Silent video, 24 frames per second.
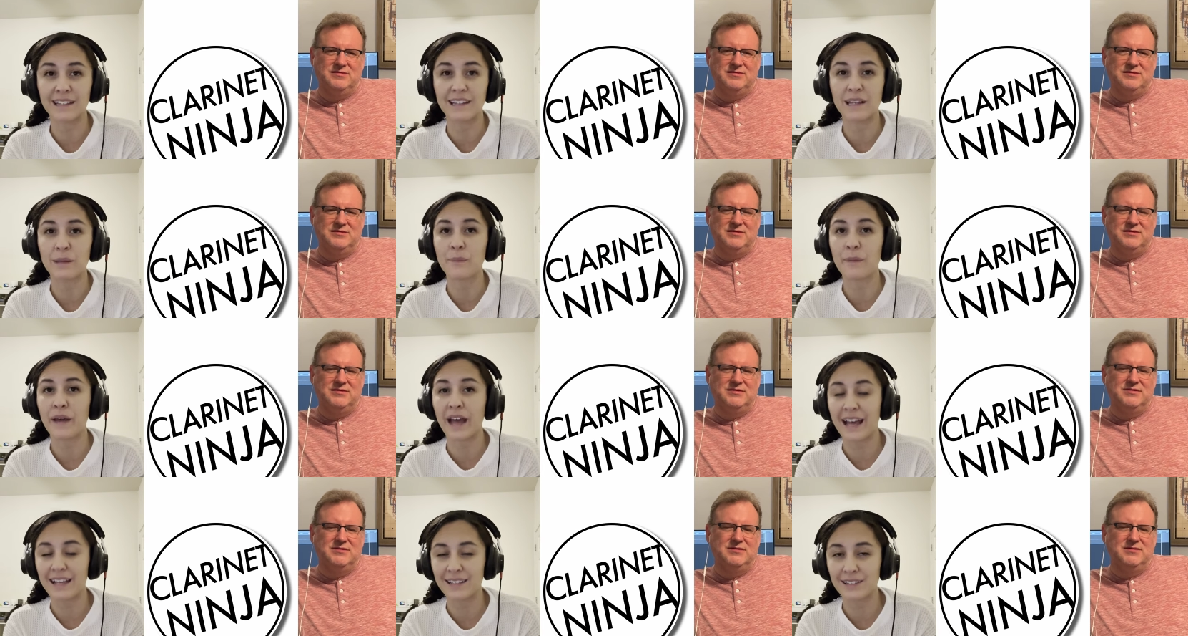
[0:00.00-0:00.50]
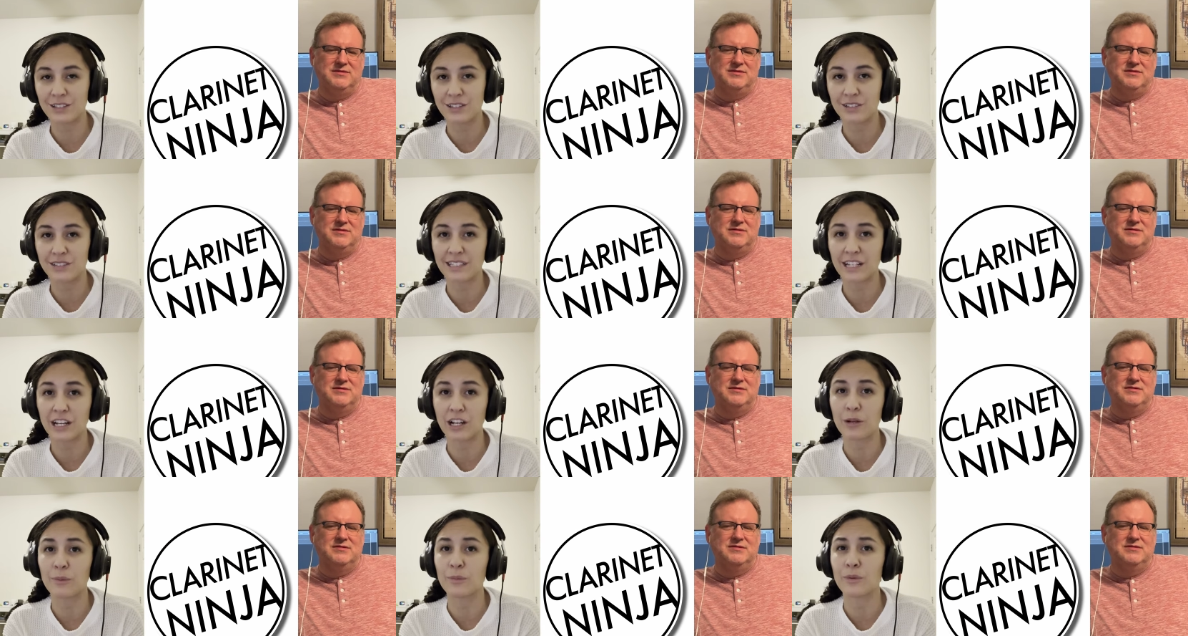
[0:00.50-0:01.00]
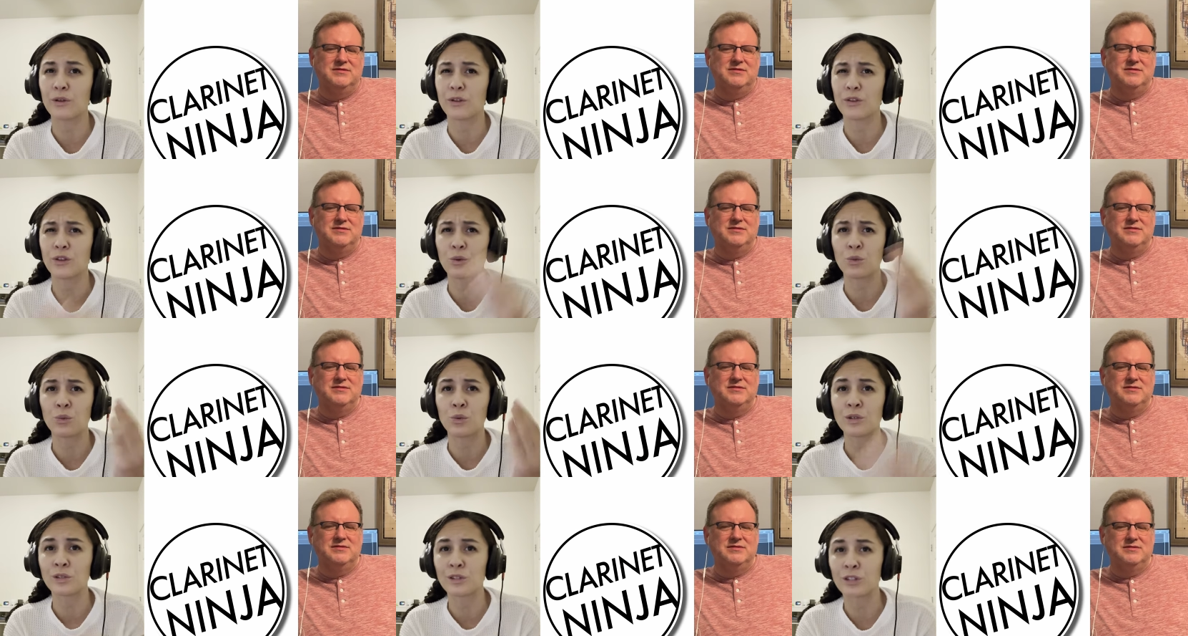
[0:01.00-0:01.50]
Speaker 1: the pads are terrible, the
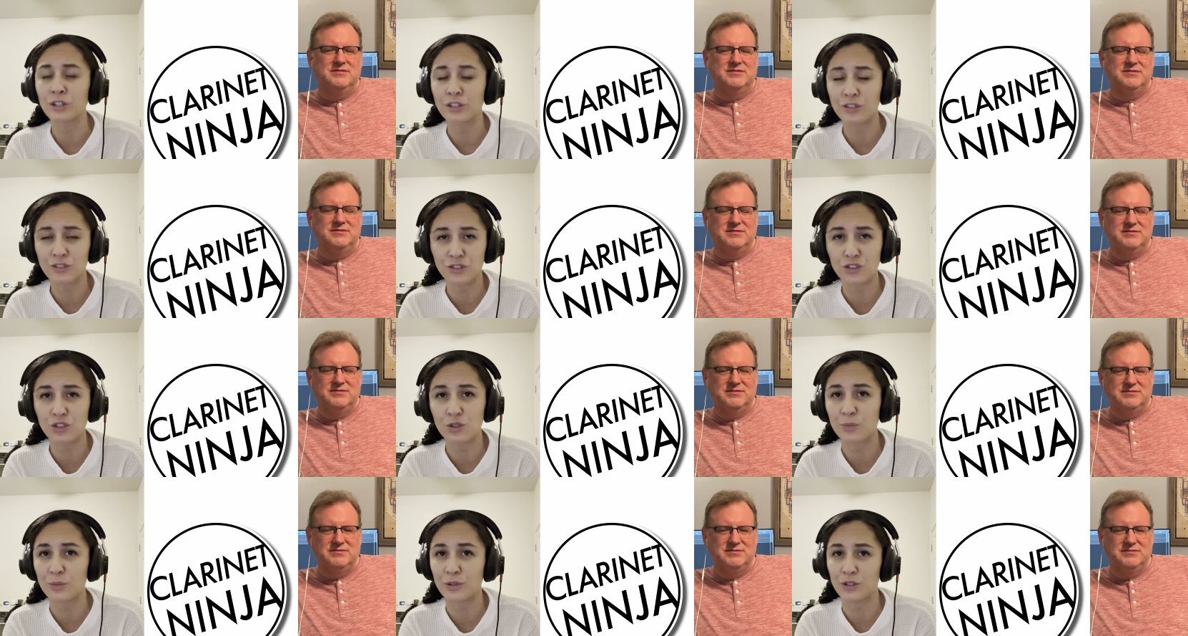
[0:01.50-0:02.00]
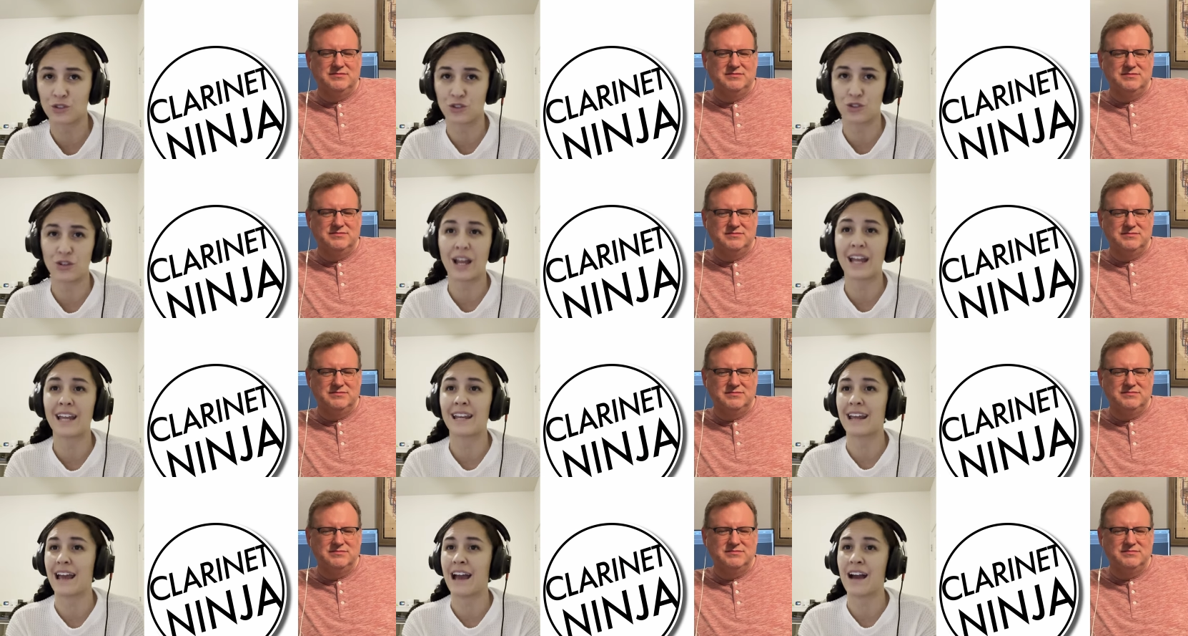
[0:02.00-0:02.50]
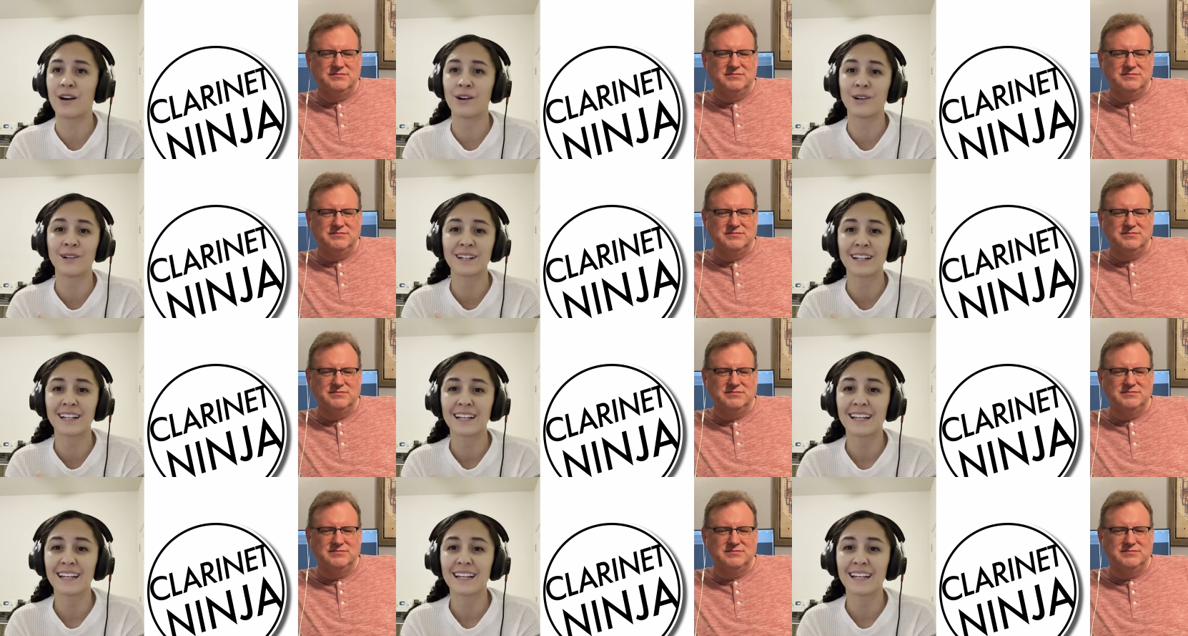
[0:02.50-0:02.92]
wood looks super dried out.